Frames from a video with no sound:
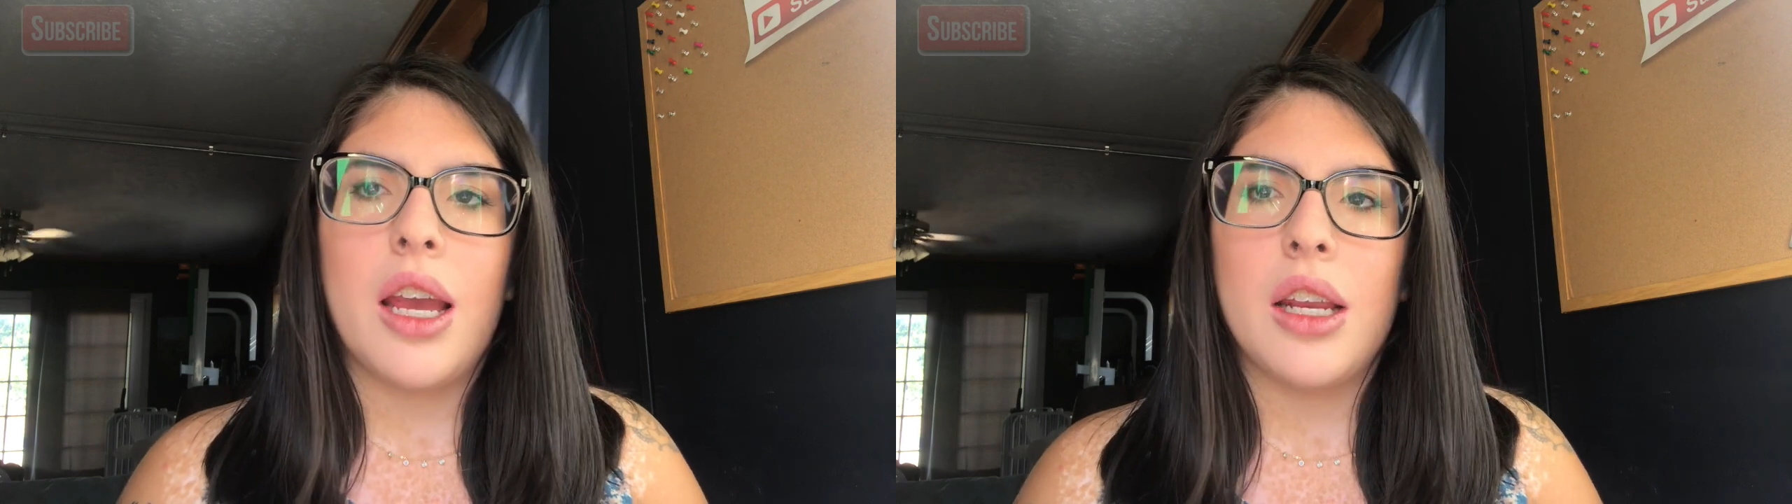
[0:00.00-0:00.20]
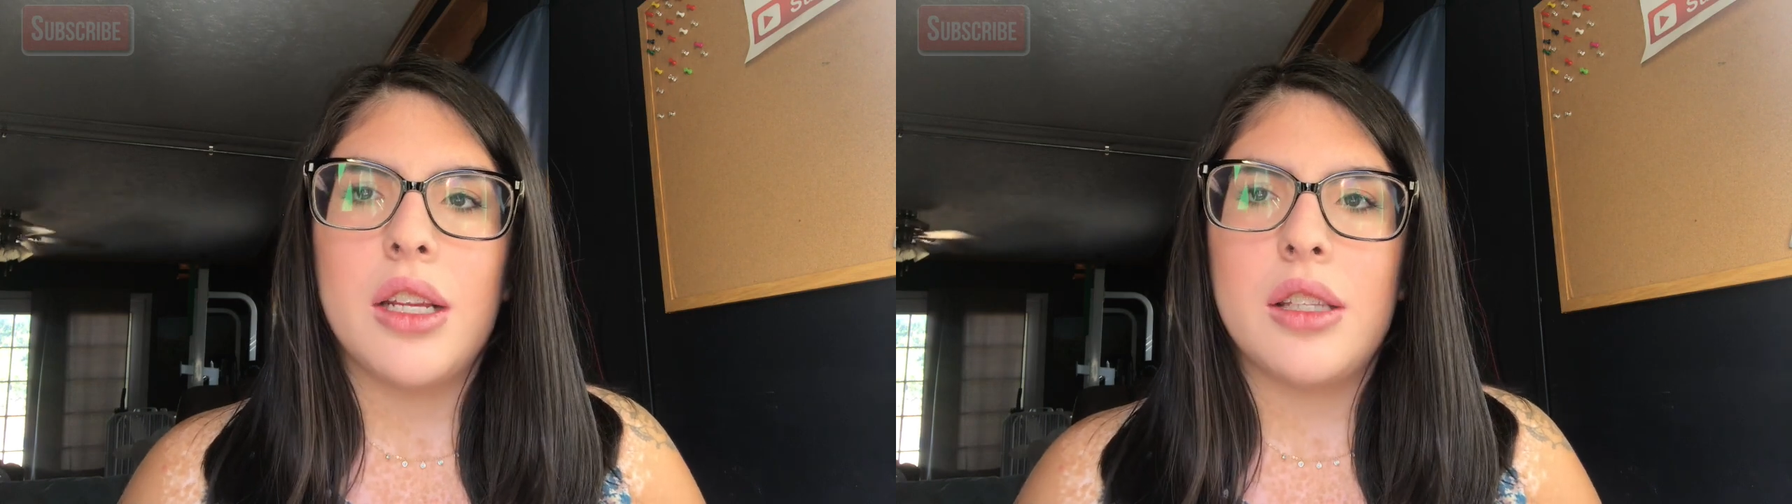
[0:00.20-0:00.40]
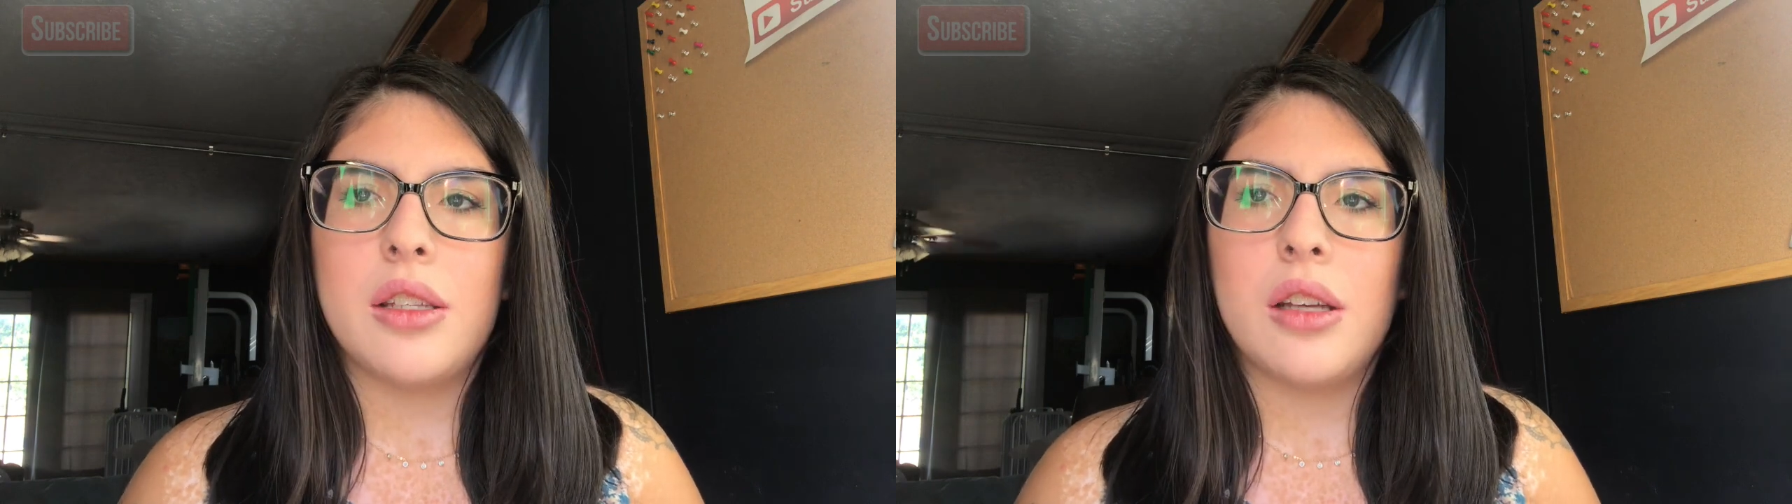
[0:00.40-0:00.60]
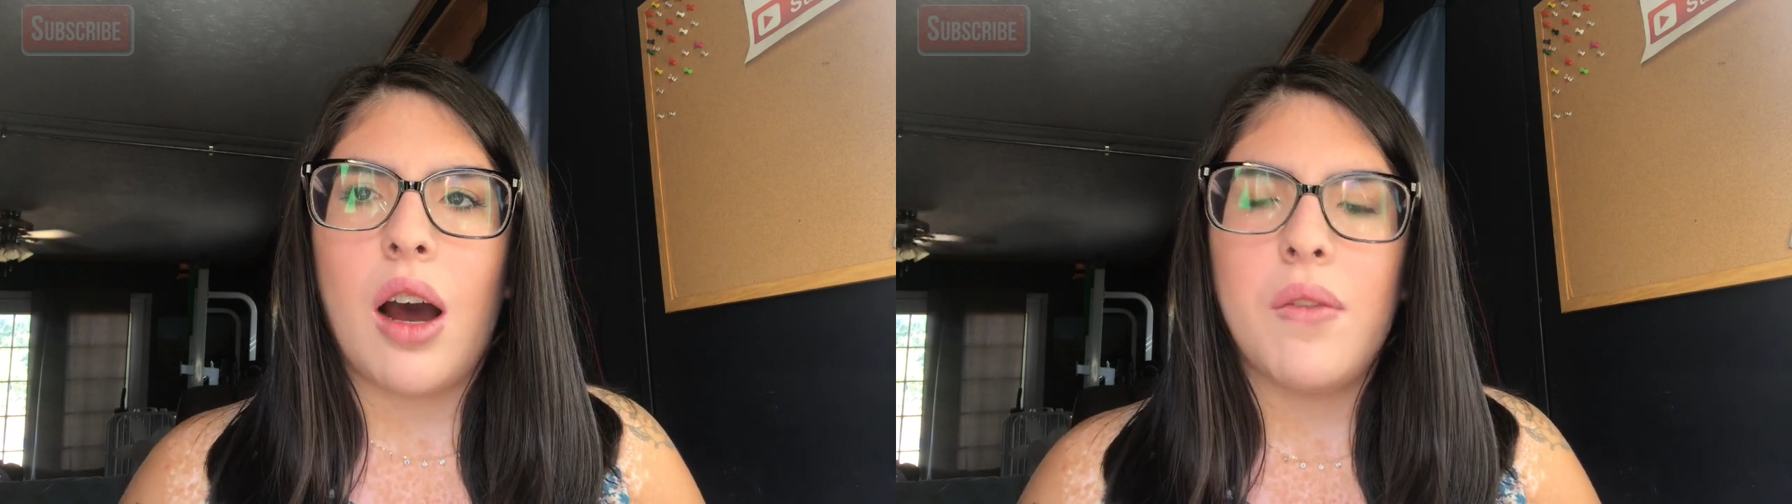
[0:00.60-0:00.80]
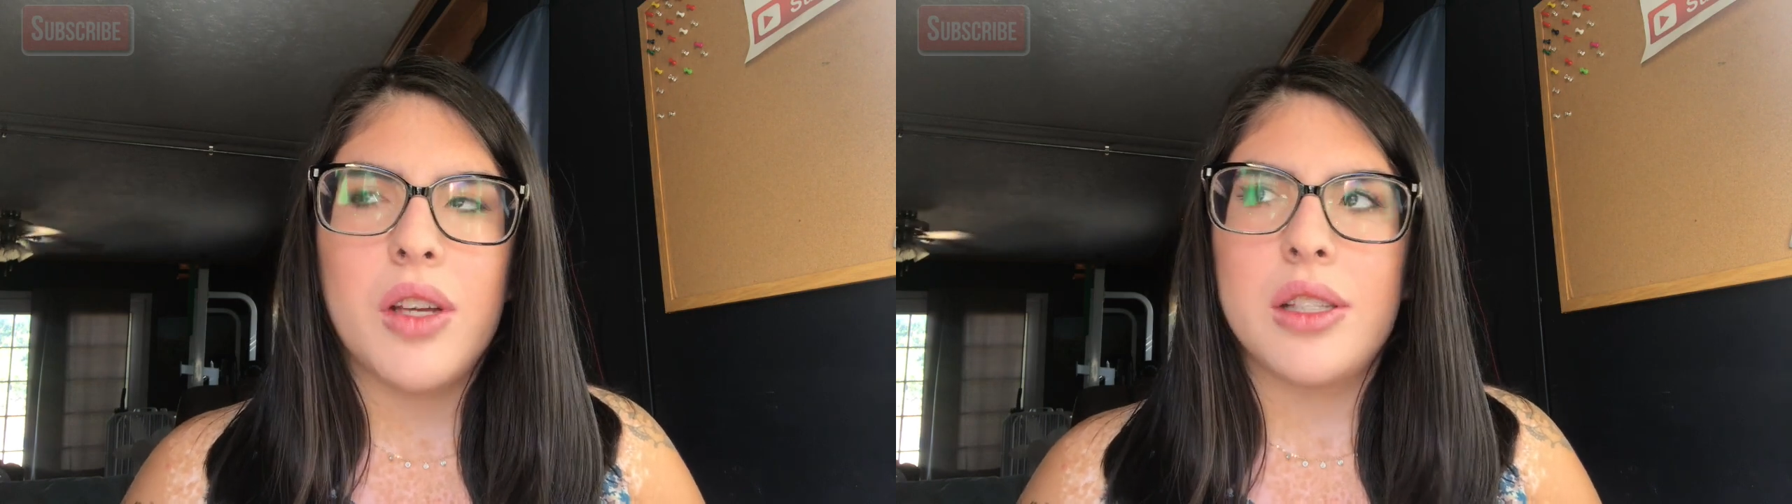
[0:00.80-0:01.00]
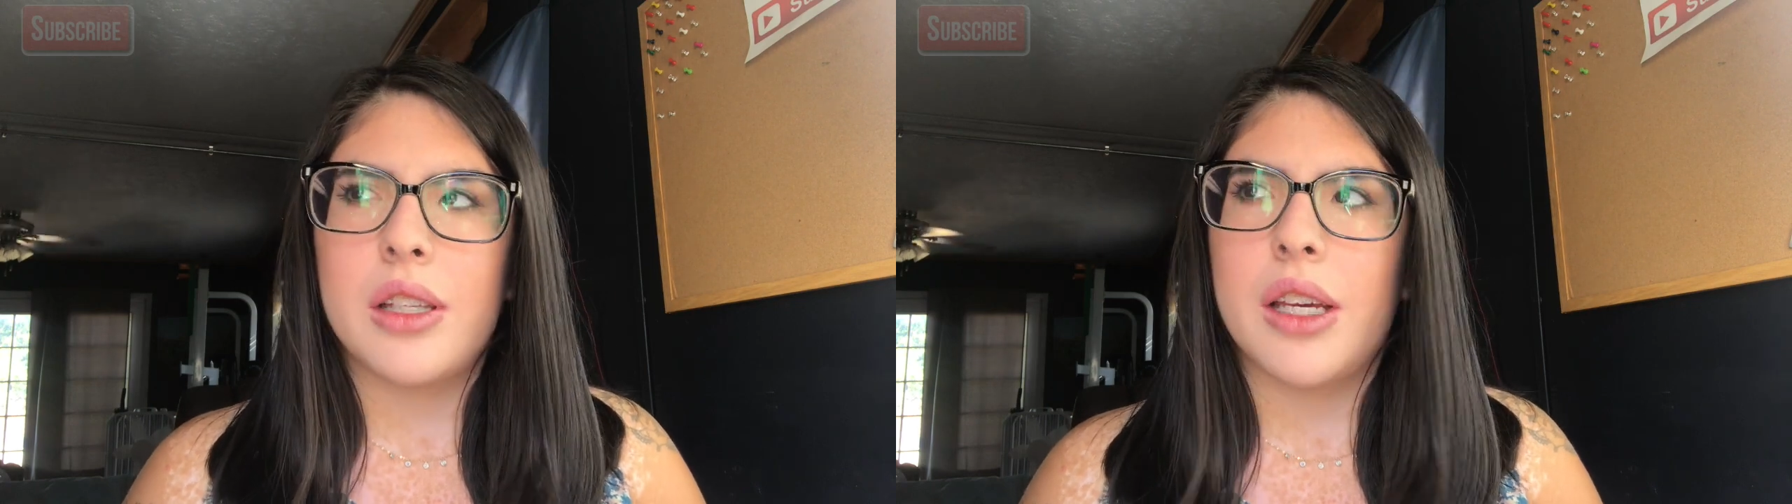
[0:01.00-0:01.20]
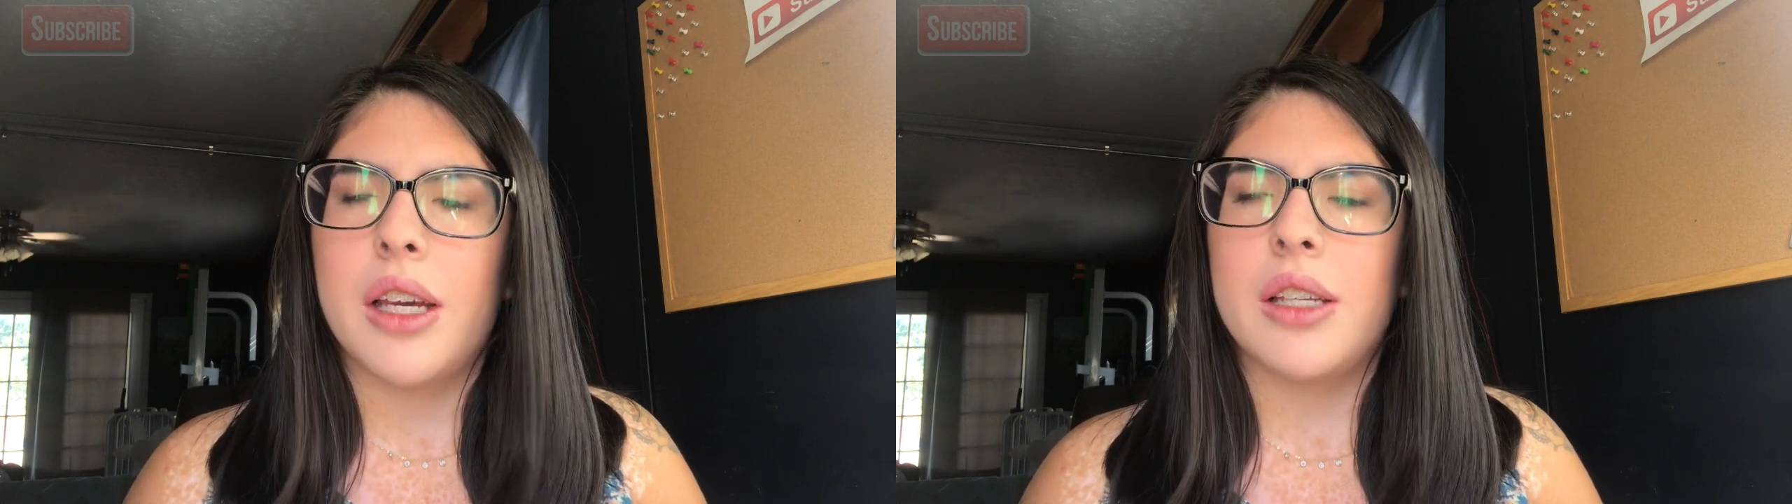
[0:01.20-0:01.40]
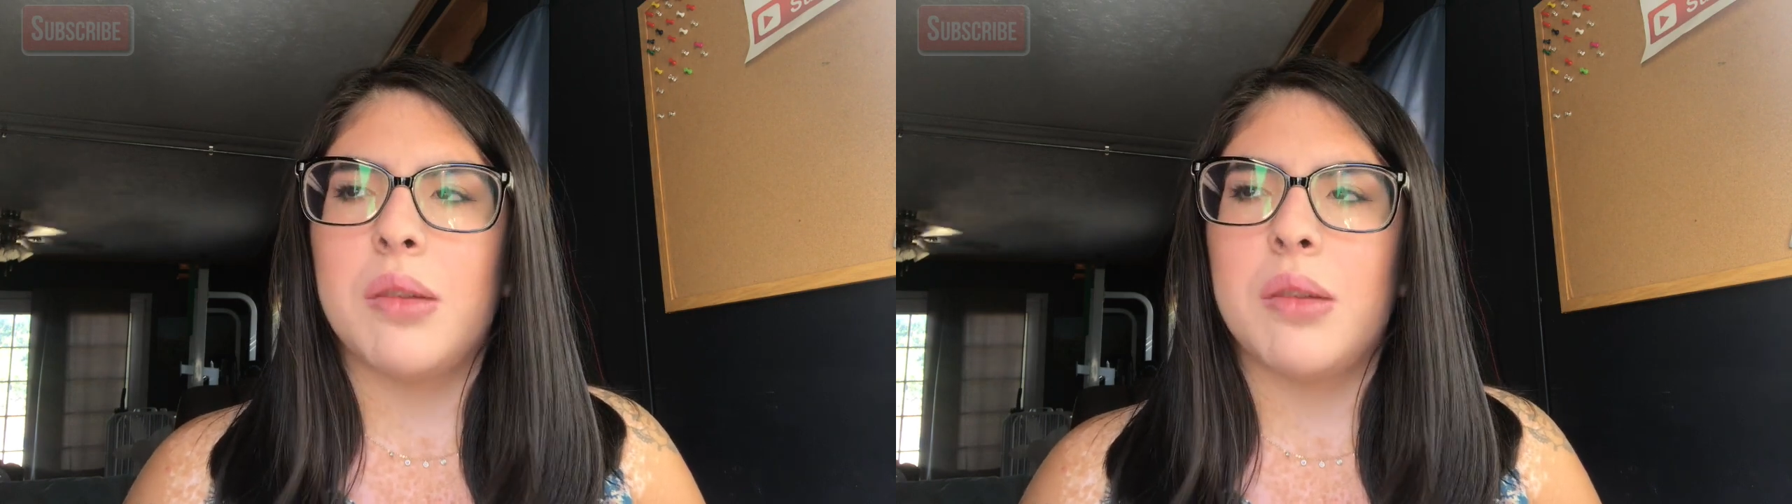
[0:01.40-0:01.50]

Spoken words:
and it's obviously